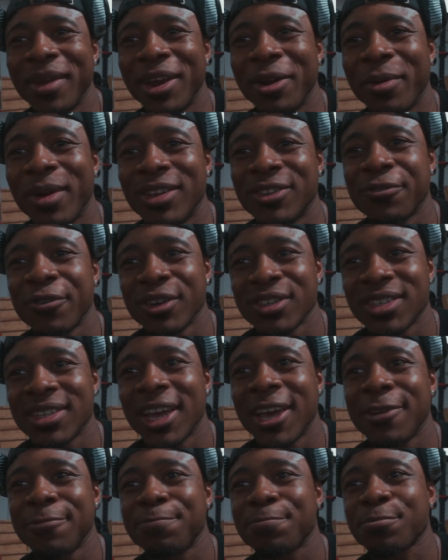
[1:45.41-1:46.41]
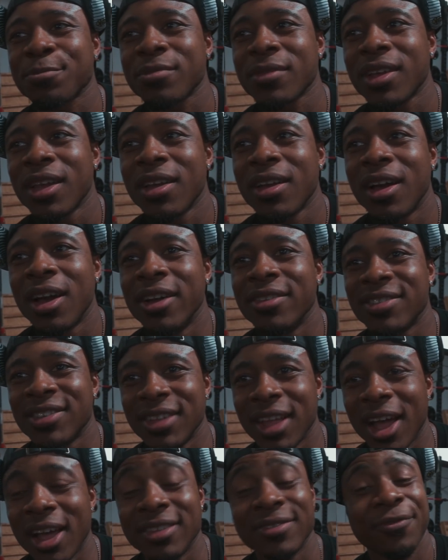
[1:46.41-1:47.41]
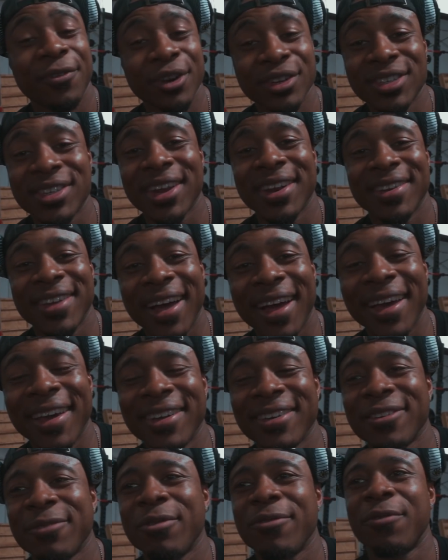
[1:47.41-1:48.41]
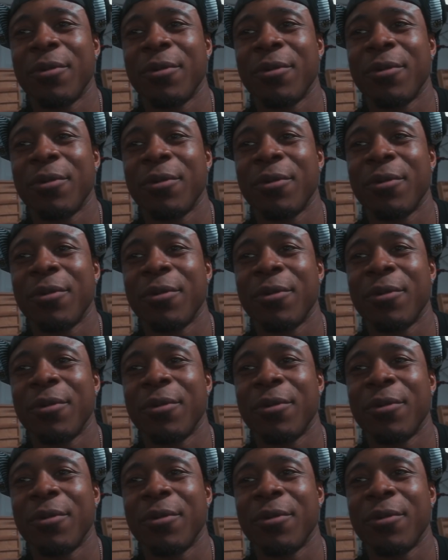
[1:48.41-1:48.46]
but anyways, first set, a, a first set of nine with